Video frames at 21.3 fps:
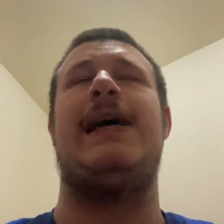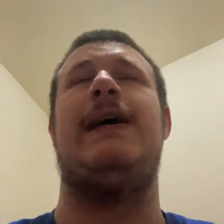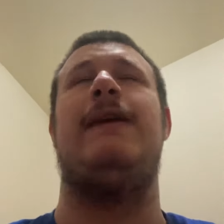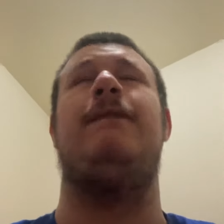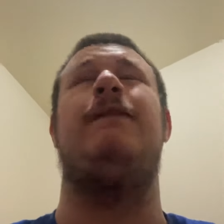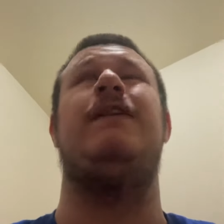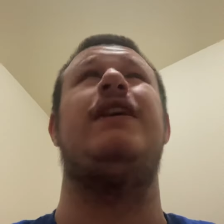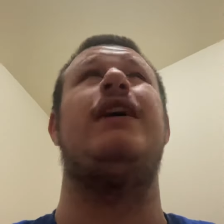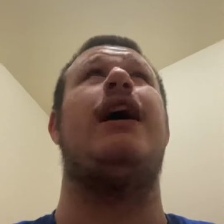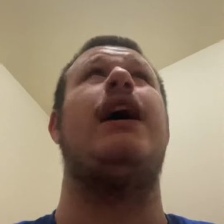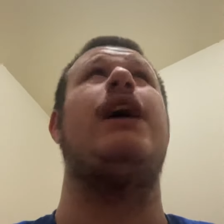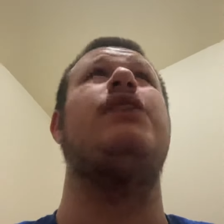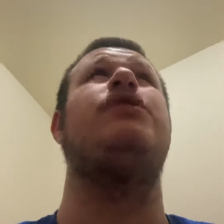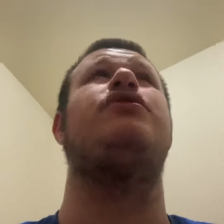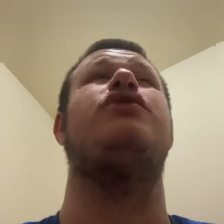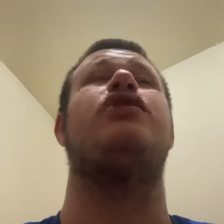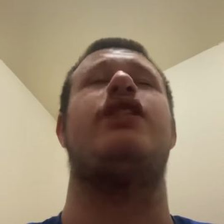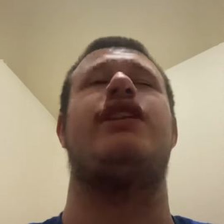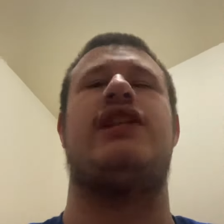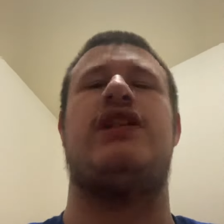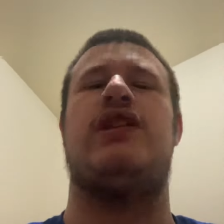if you guys
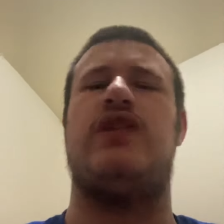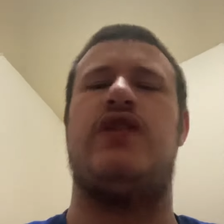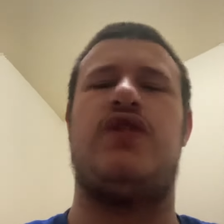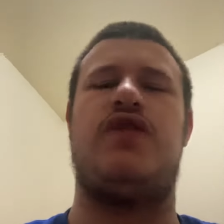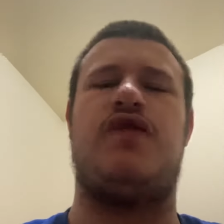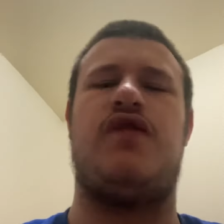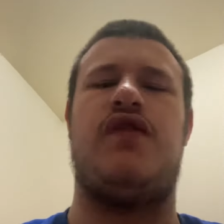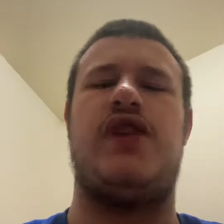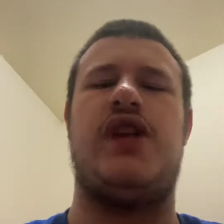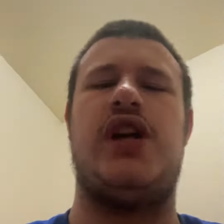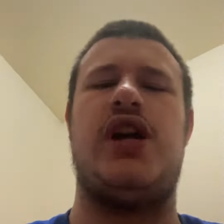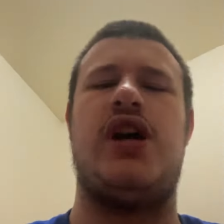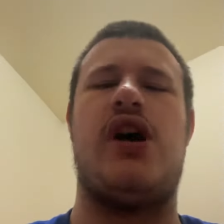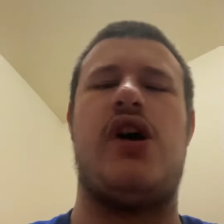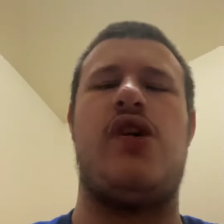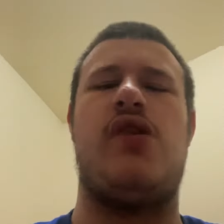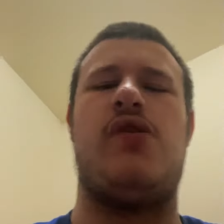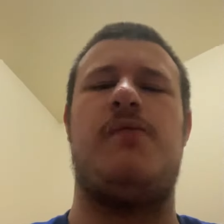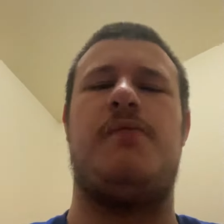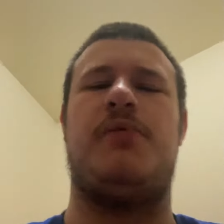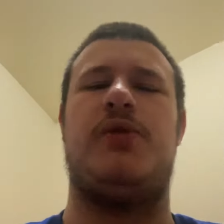like this
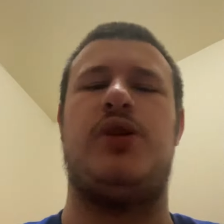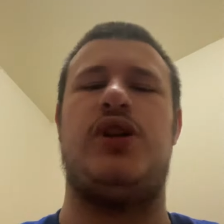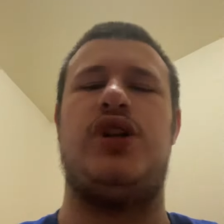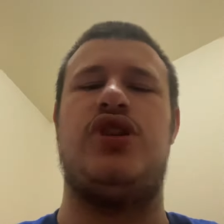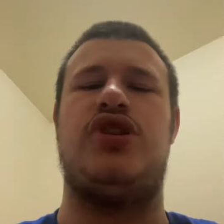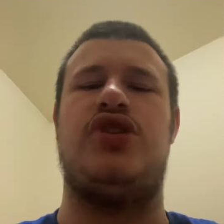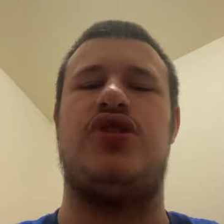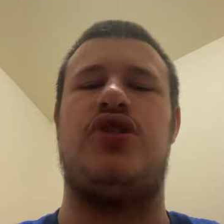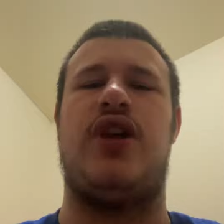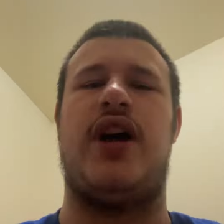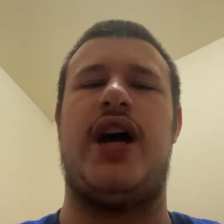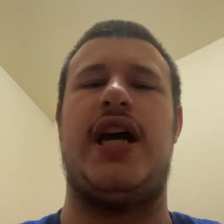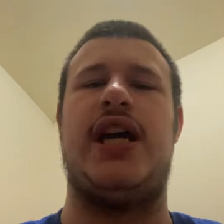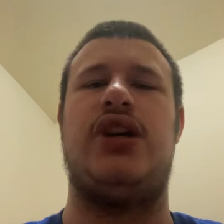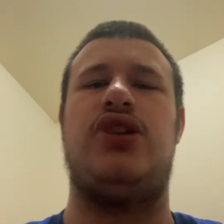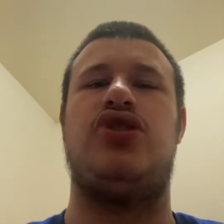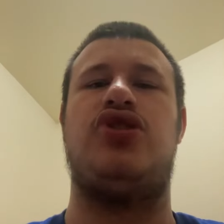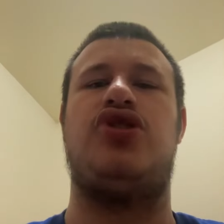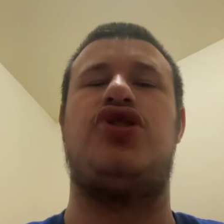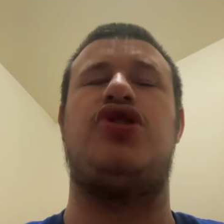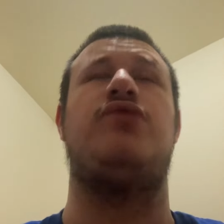video, please
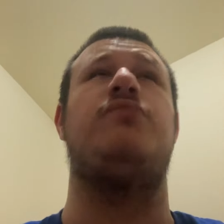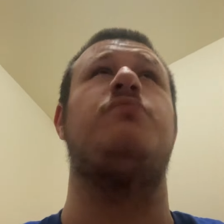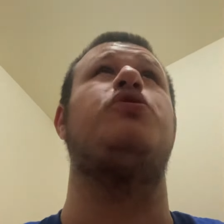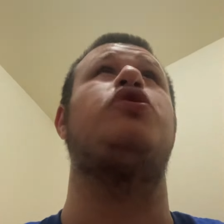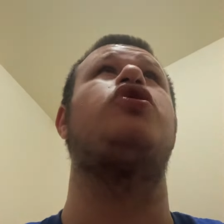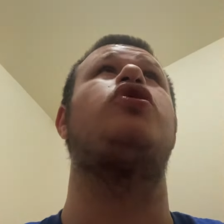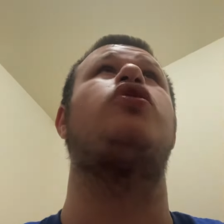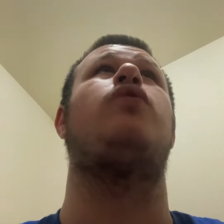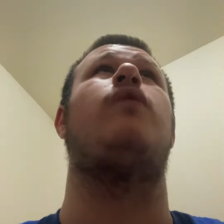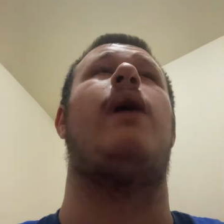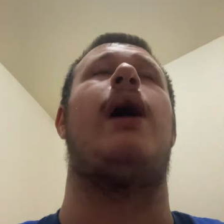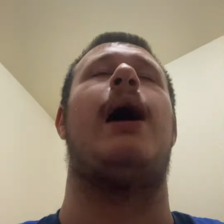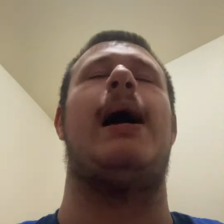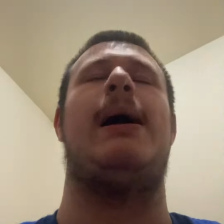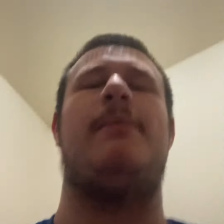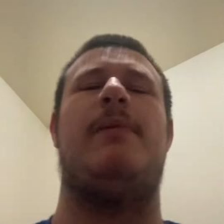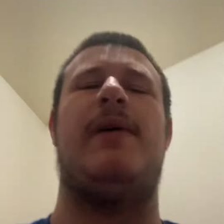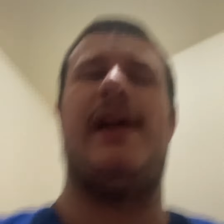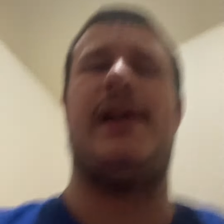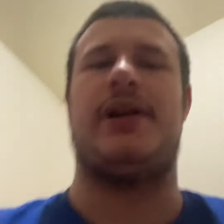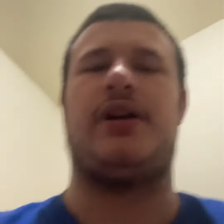like,
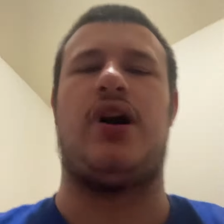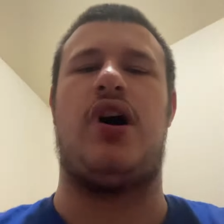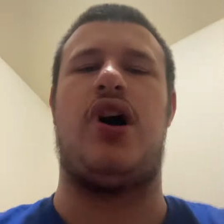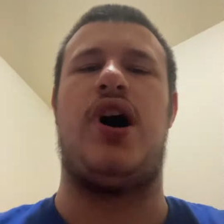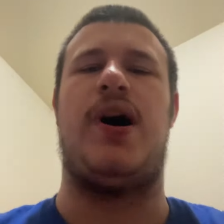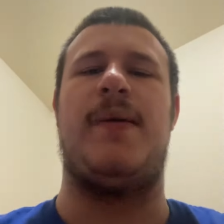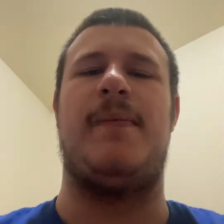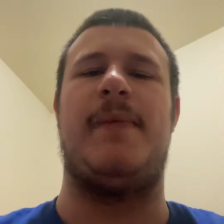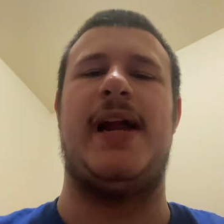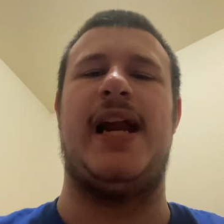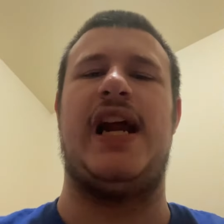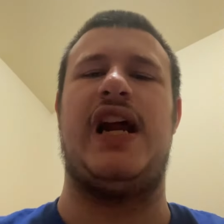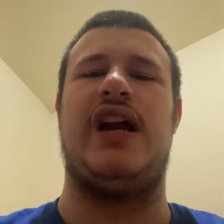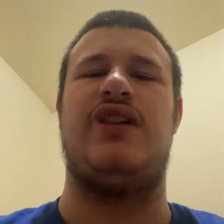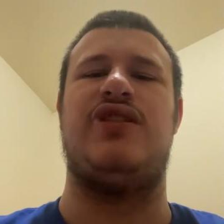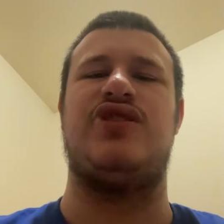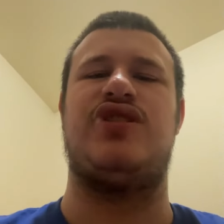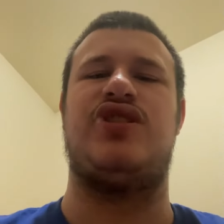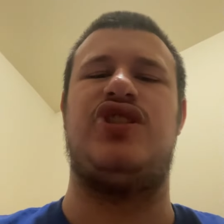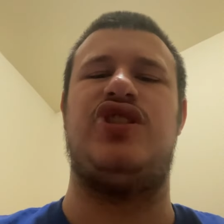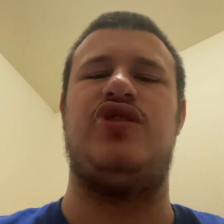subscribe, and comment. And I'll
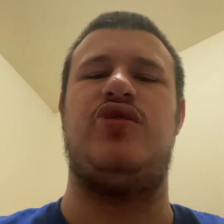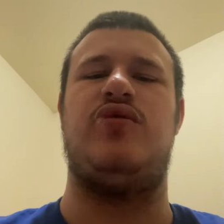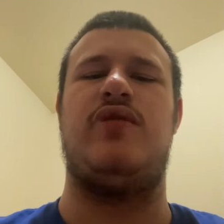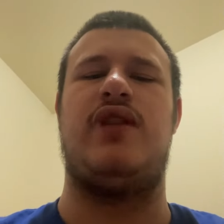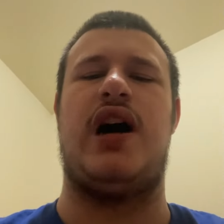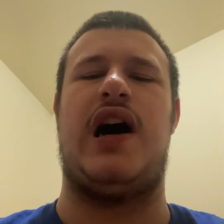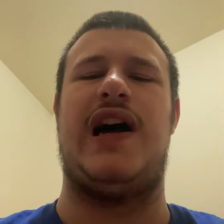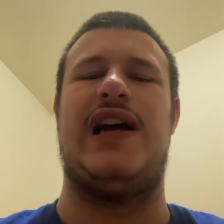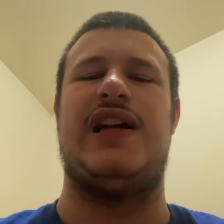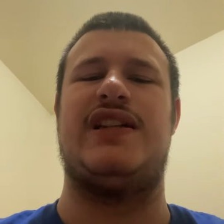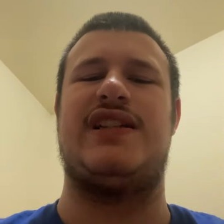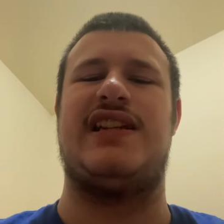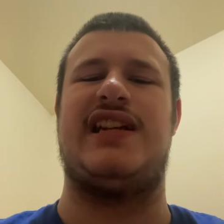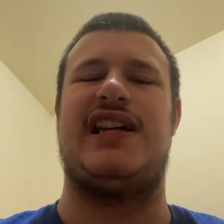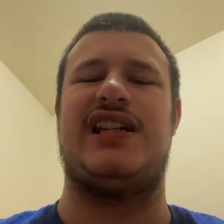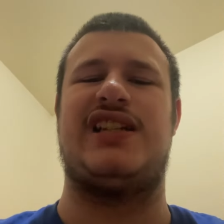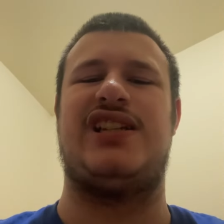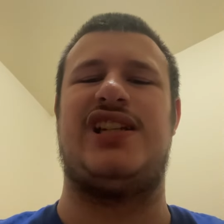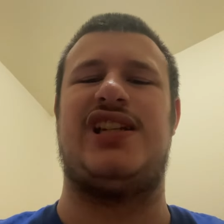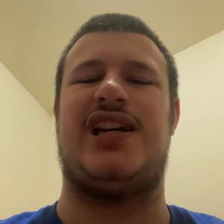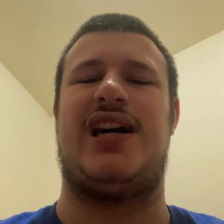see you guys
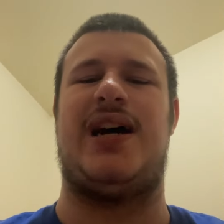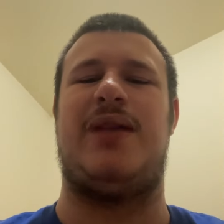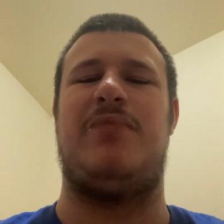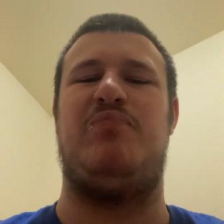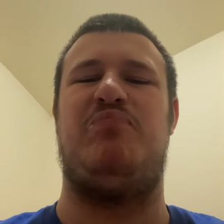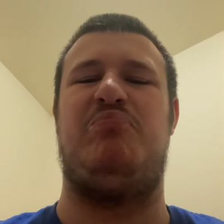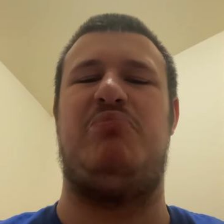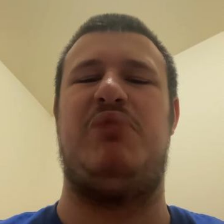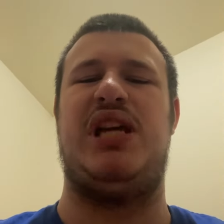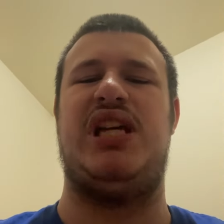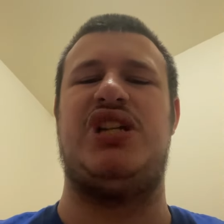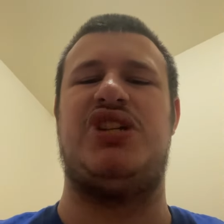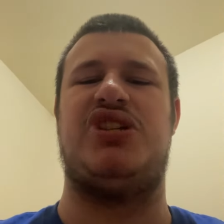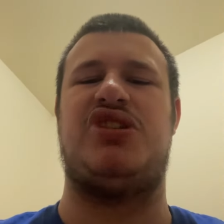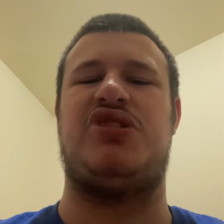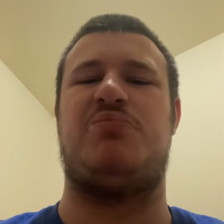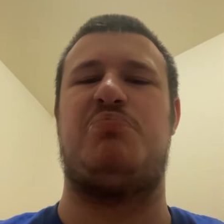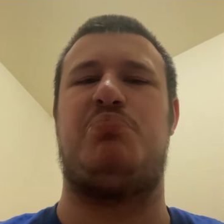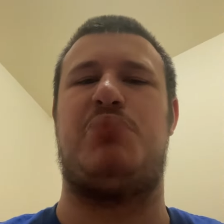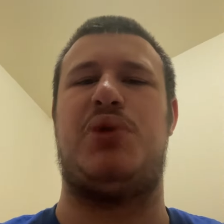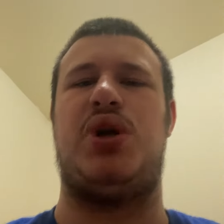next time. Peace,
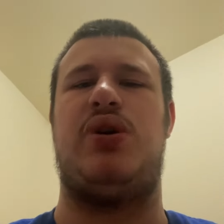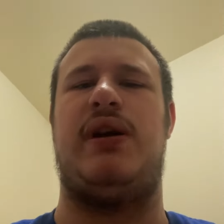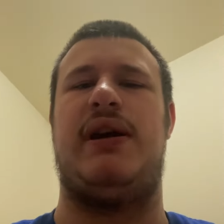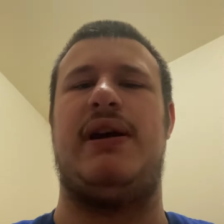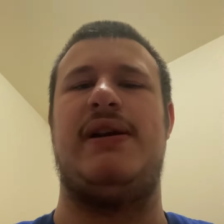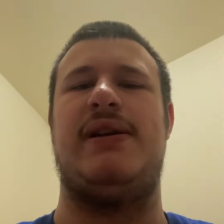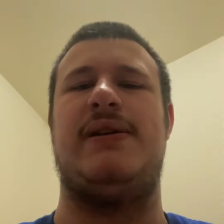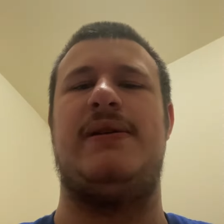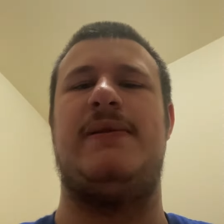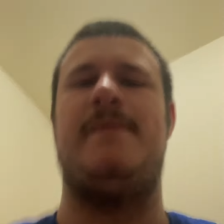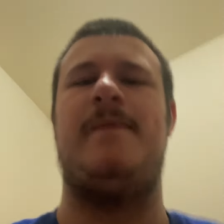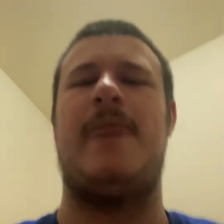period.